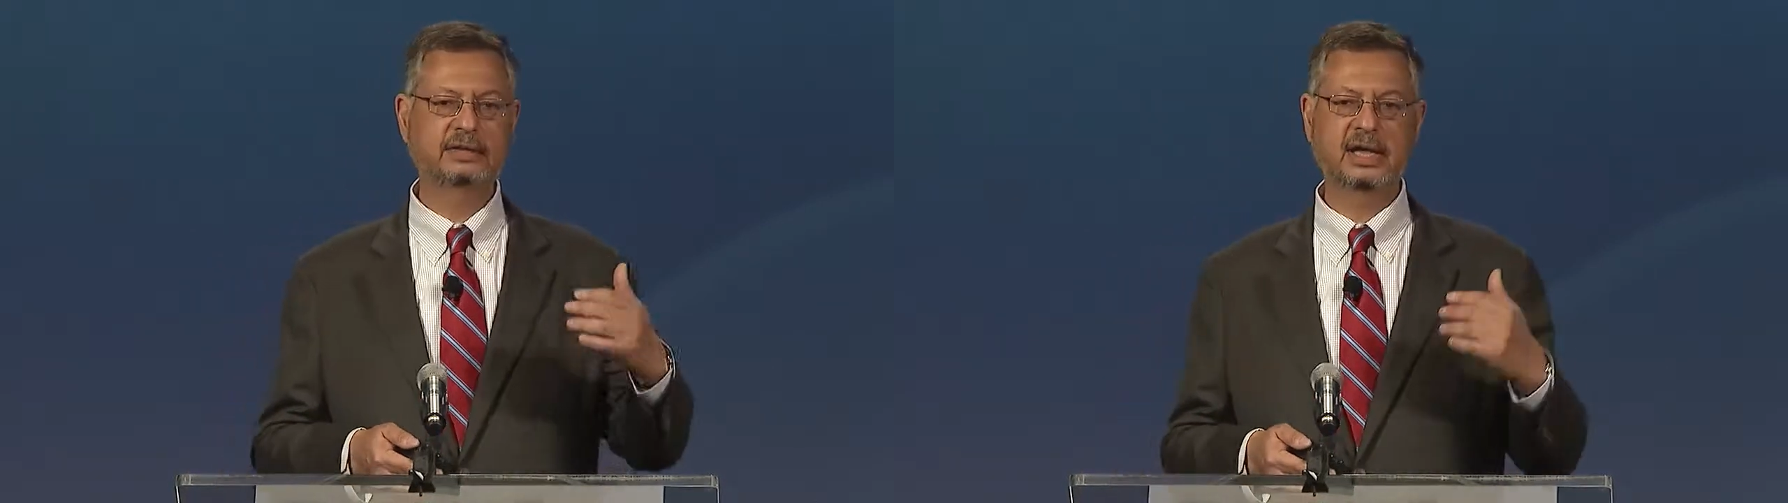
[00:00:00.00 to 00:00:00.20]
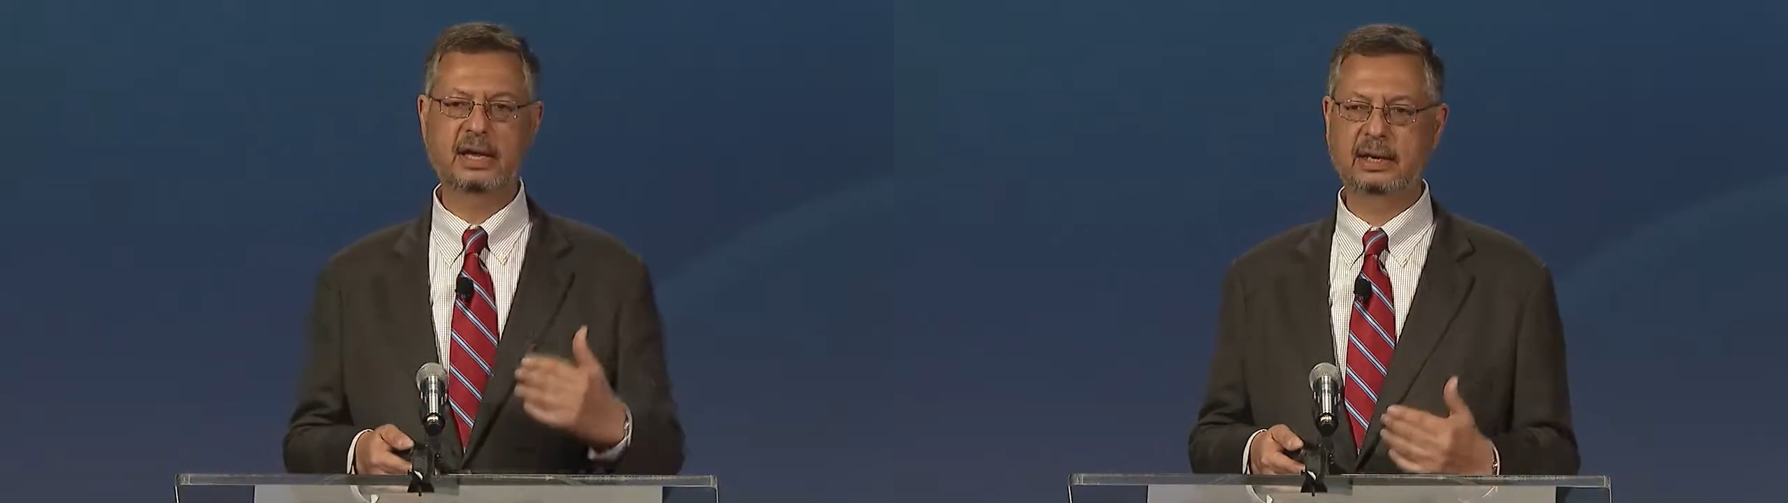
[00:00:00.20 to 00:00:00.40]

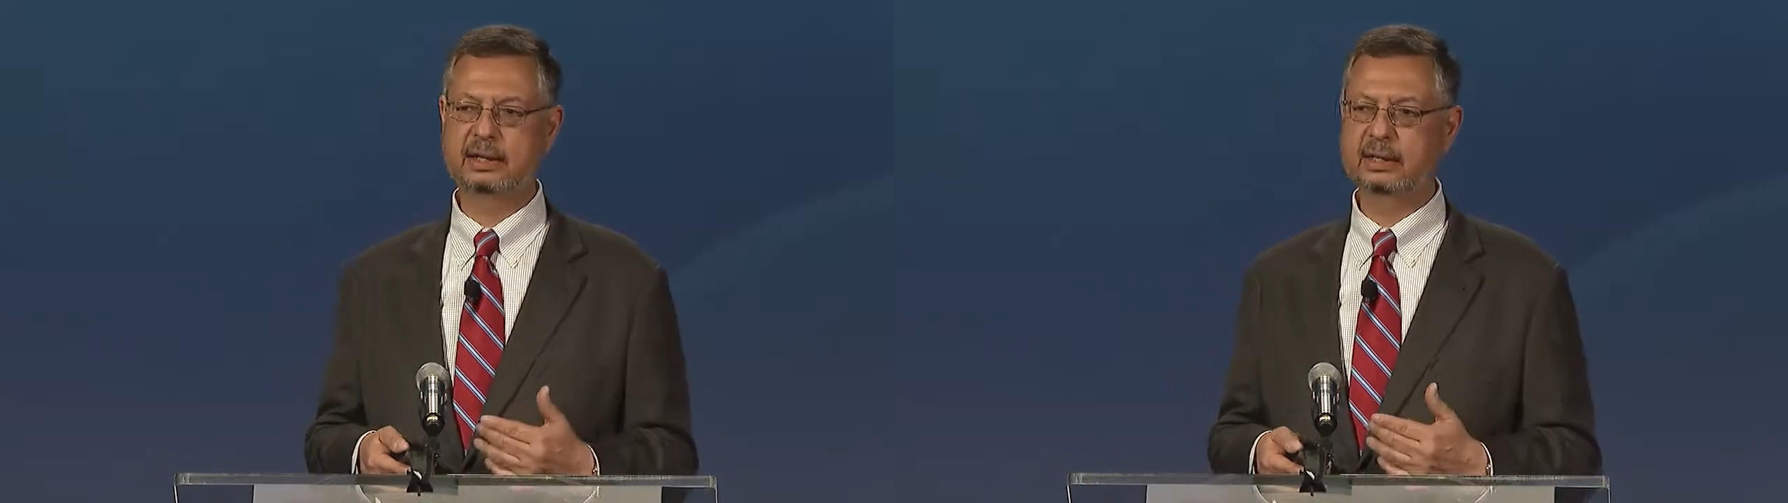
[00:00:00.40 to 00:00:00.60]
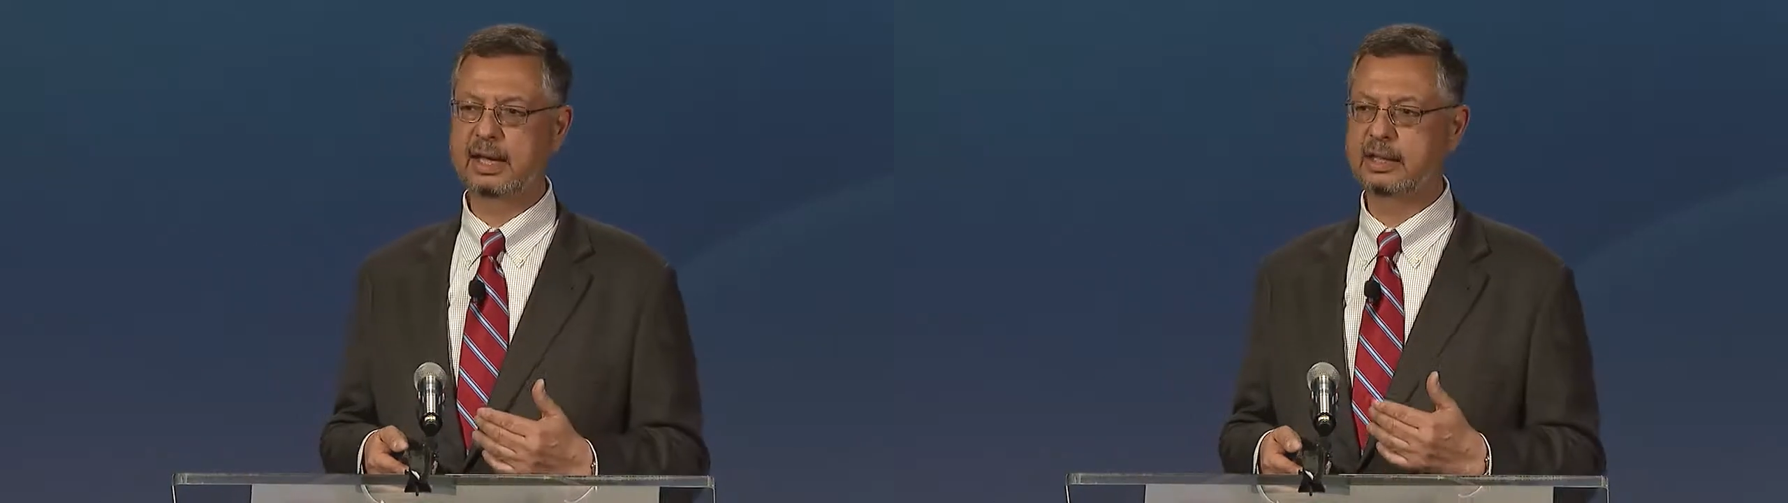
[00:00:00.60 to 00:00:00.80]

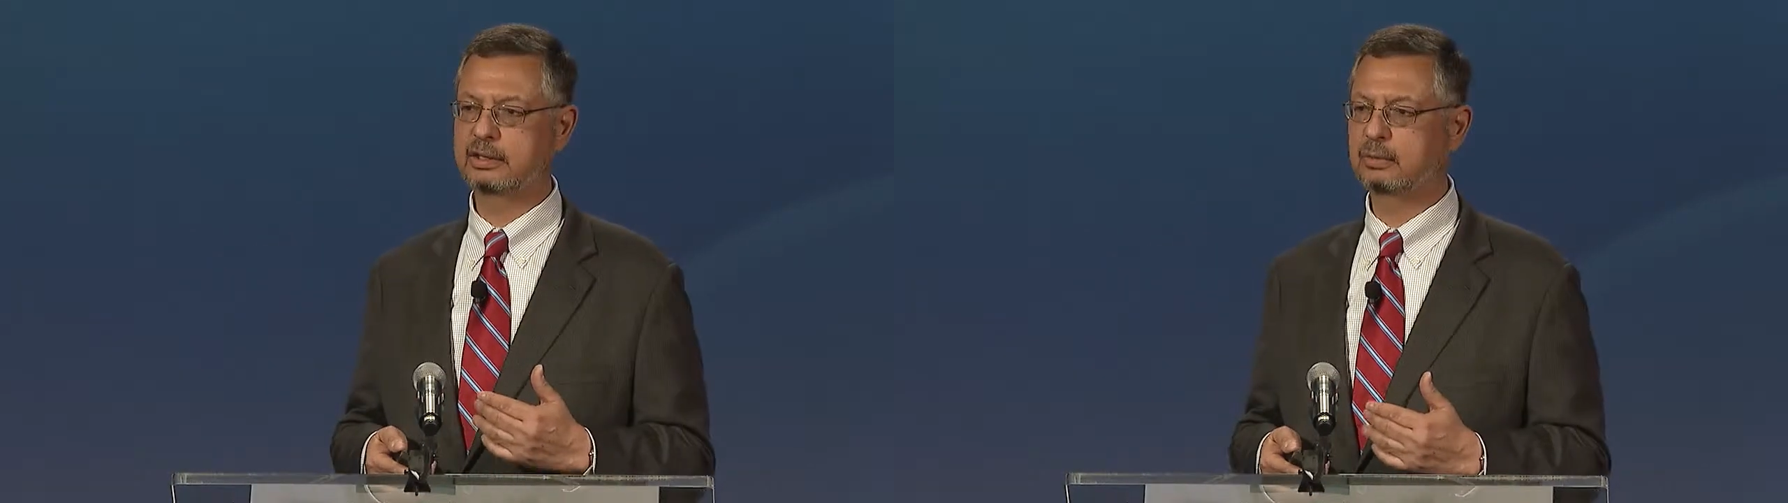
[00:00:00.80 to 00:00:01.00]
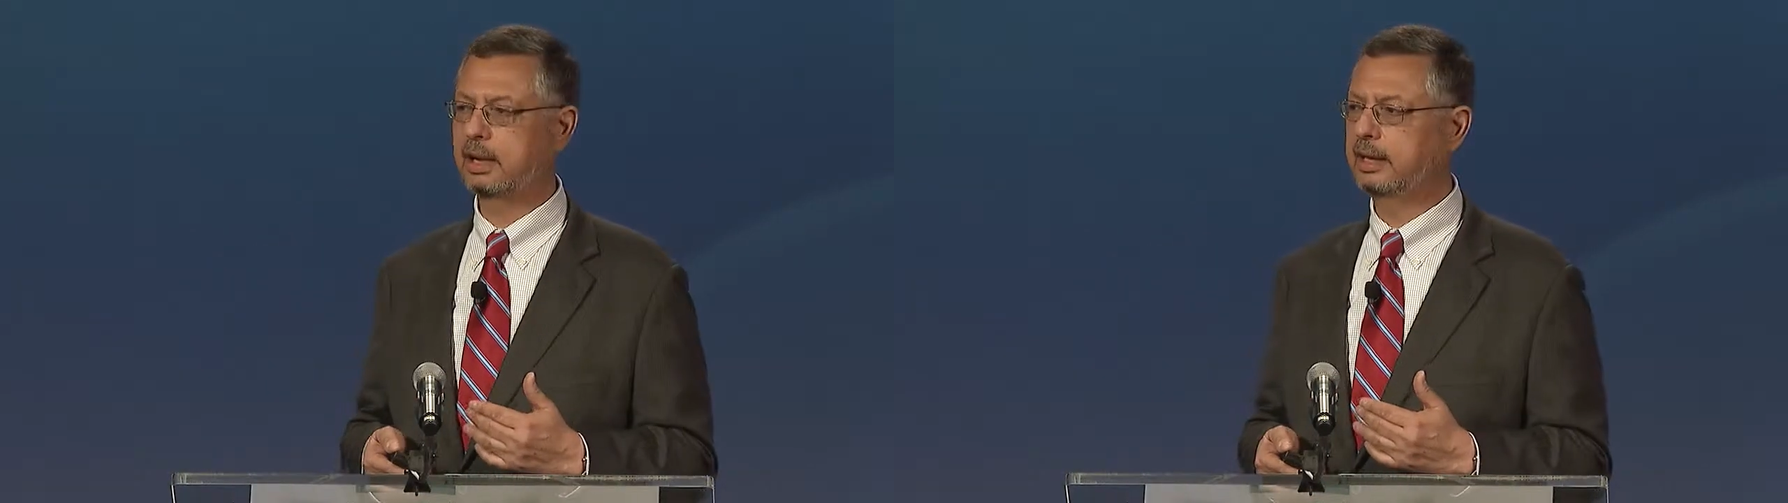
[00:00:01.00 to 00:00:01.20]
tenant has
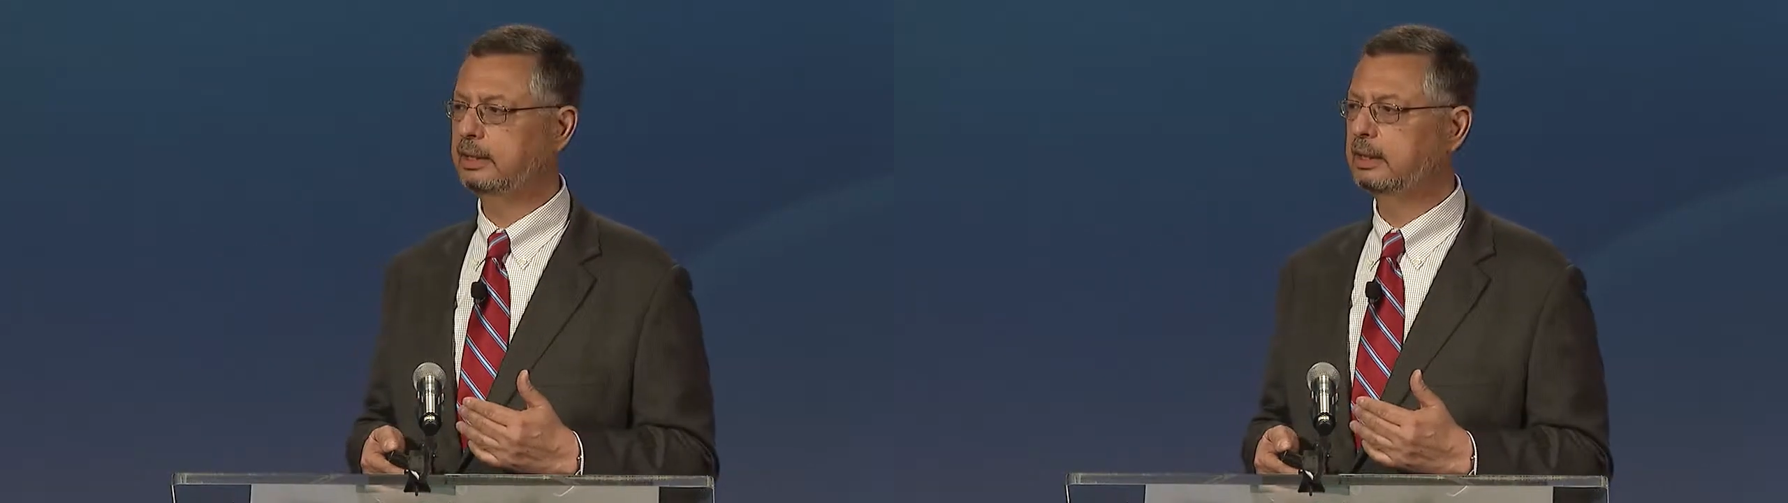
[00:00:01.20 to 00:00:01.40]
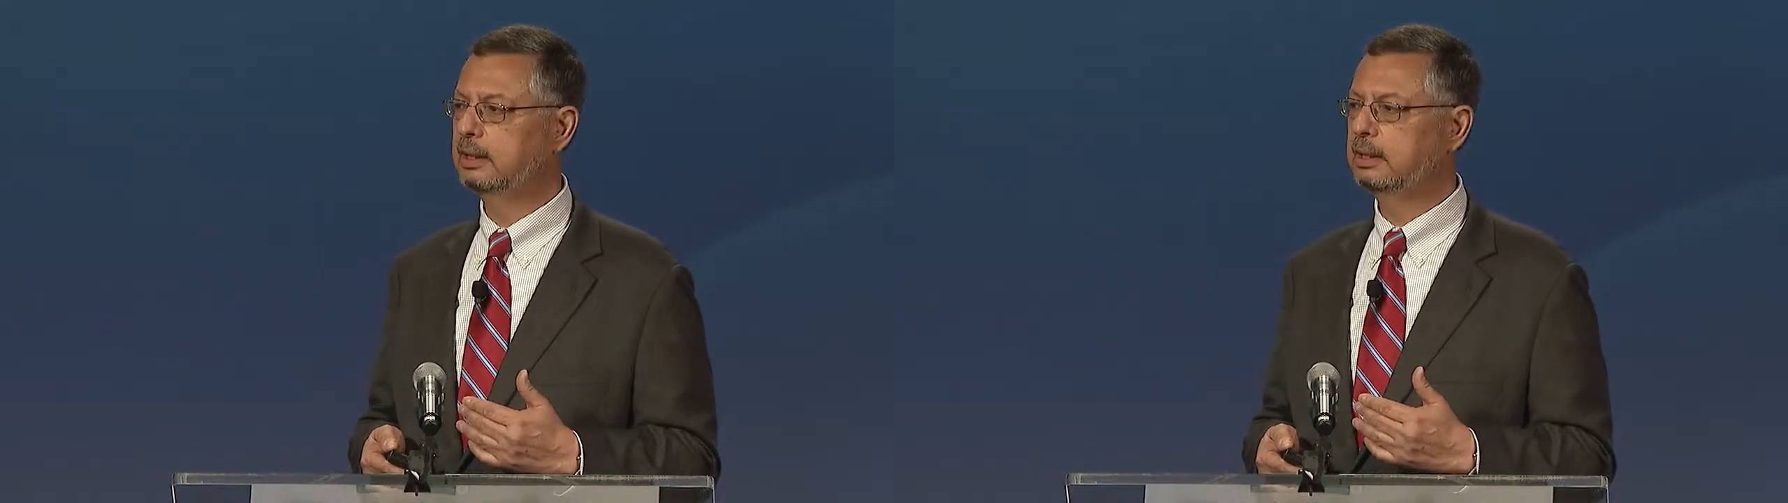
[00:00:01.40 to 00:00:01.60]
a right